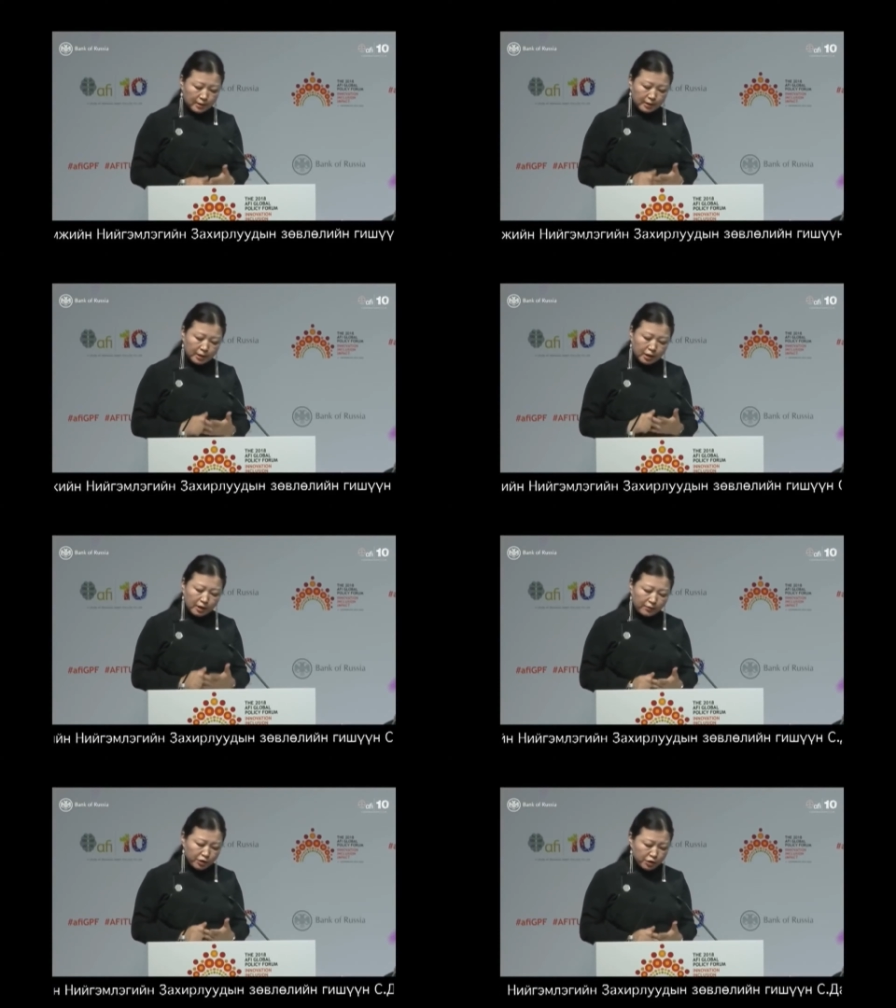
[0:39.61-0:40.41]
And
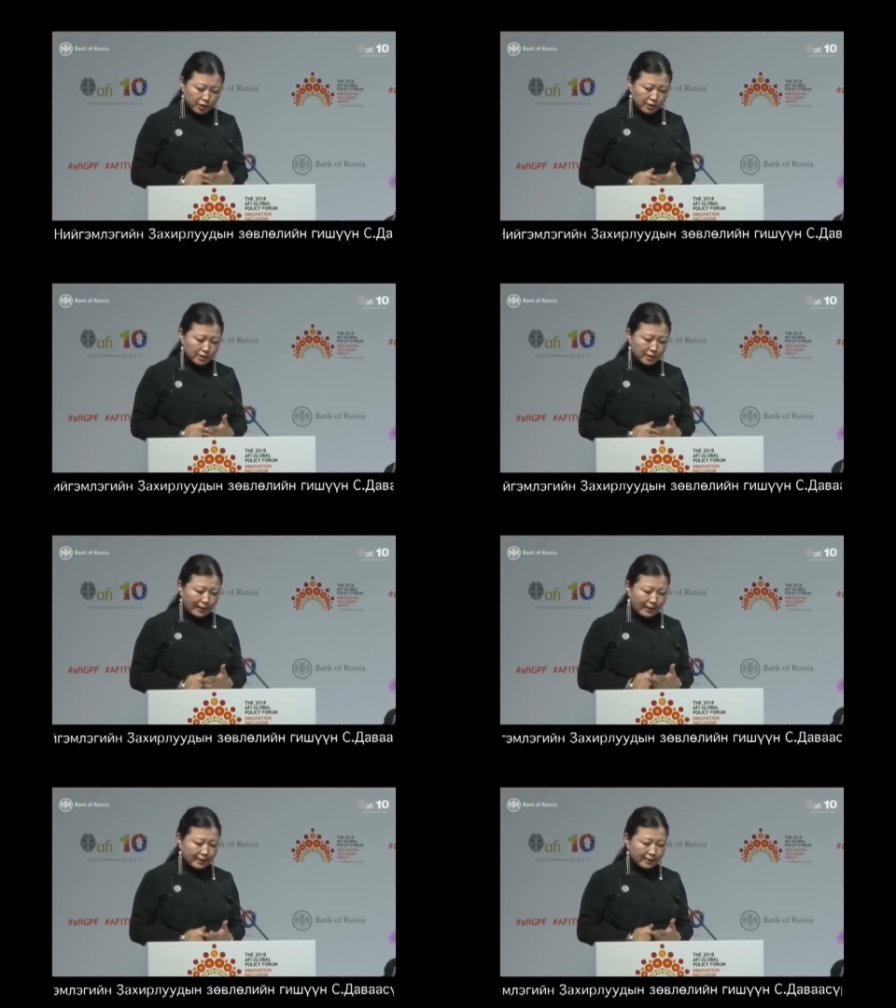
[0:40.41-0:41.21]
innovation is the
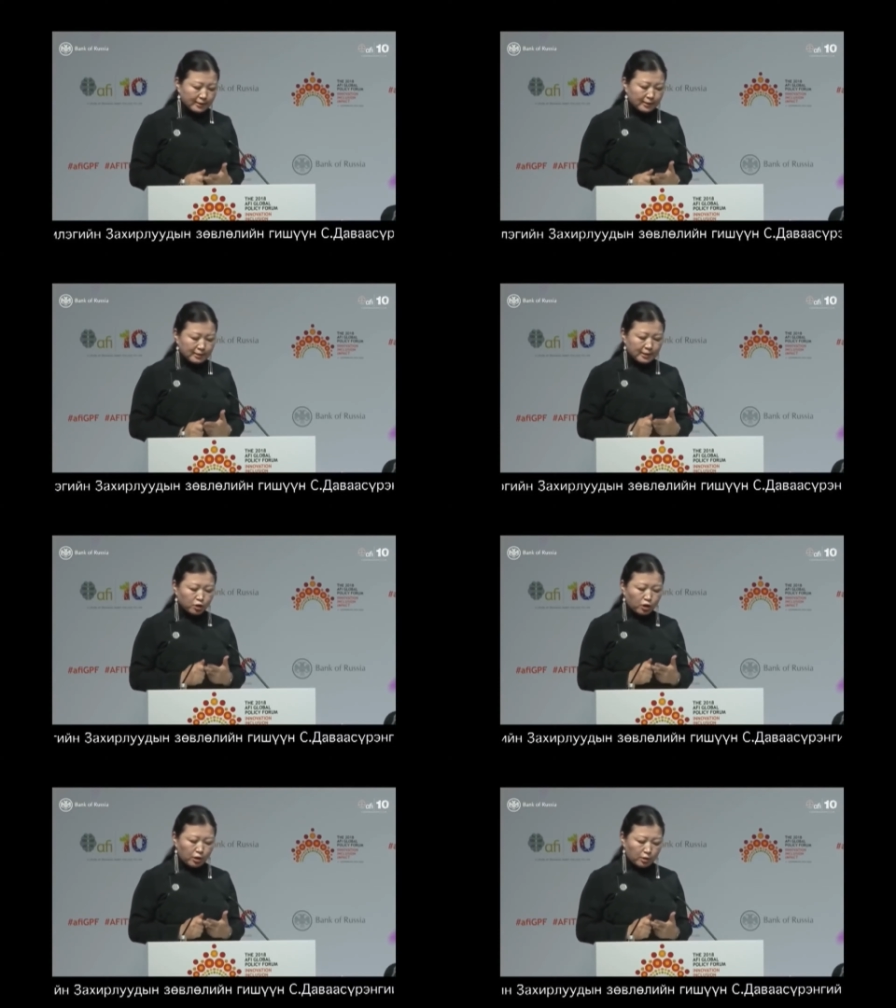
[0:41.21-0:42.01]
link
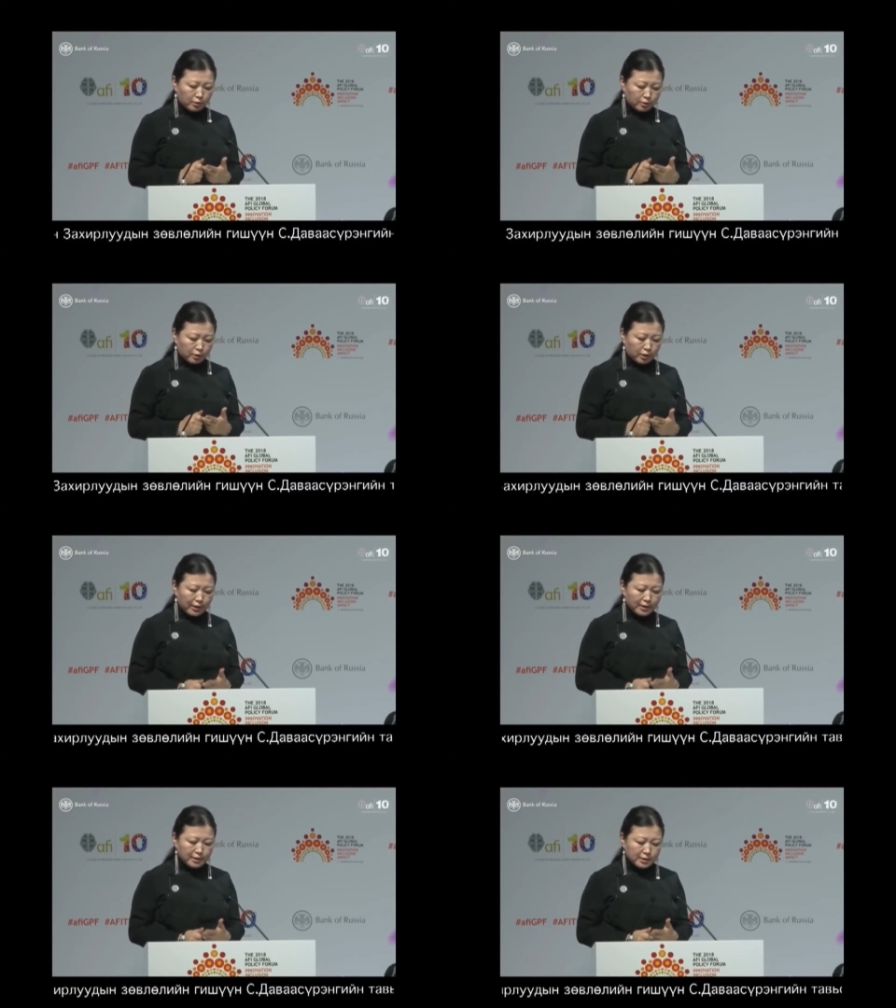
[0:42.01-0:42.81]
that
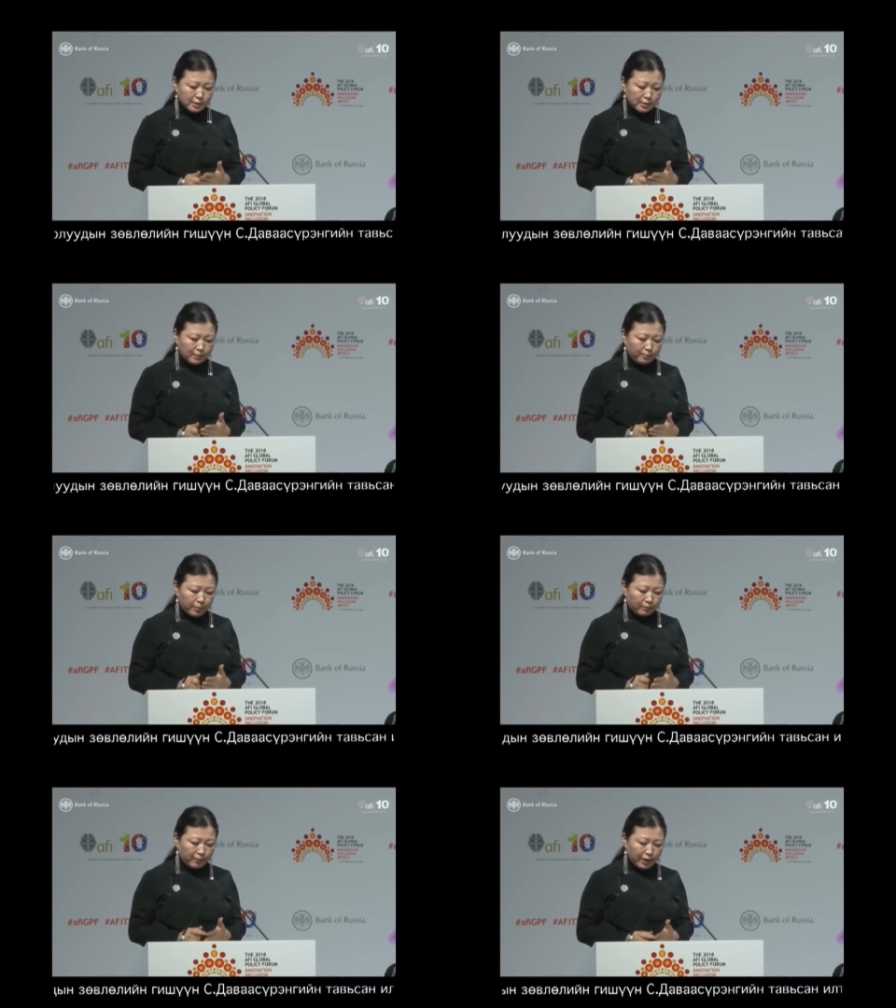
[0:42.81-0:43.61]
connects
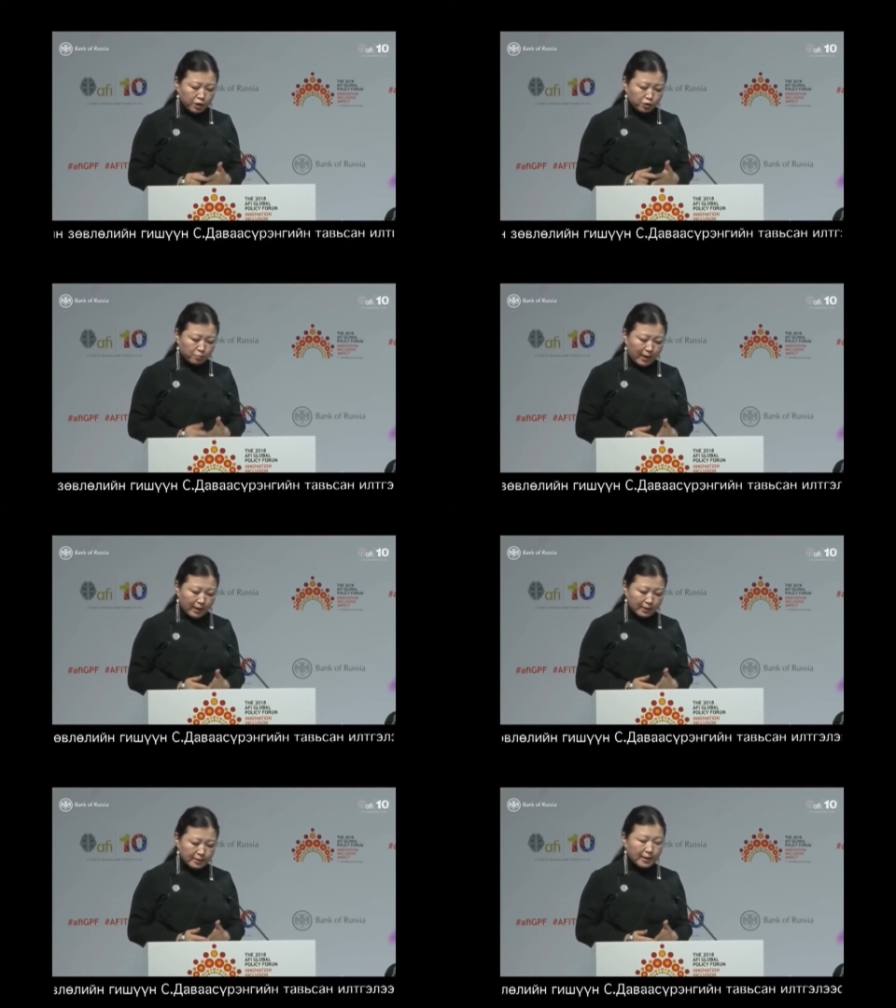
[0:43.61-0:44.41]
financial
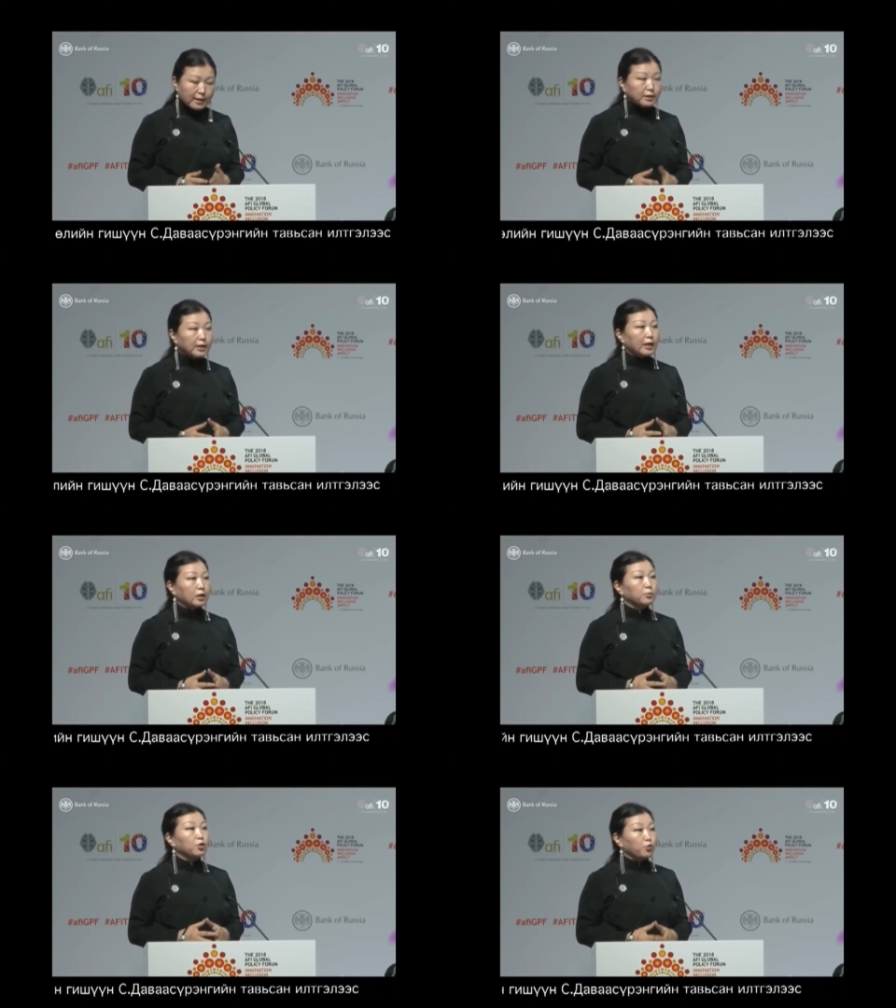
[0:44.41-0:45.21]
market and
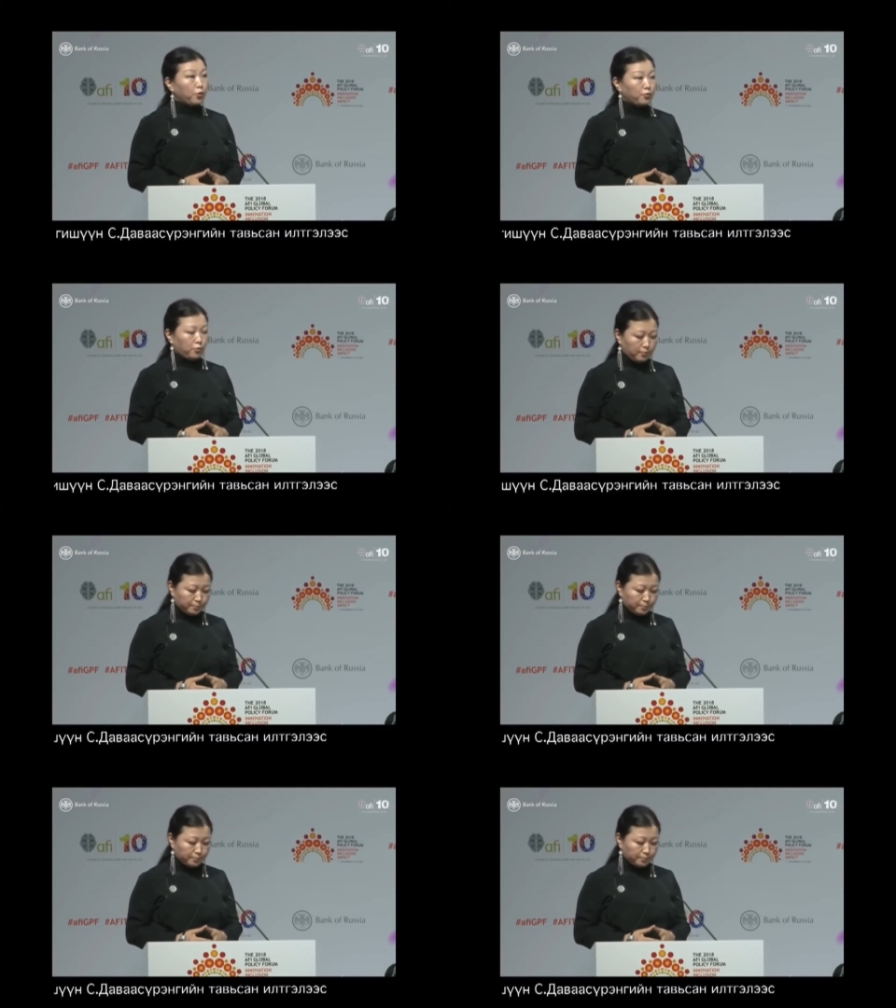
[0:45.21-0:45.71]
economic growth.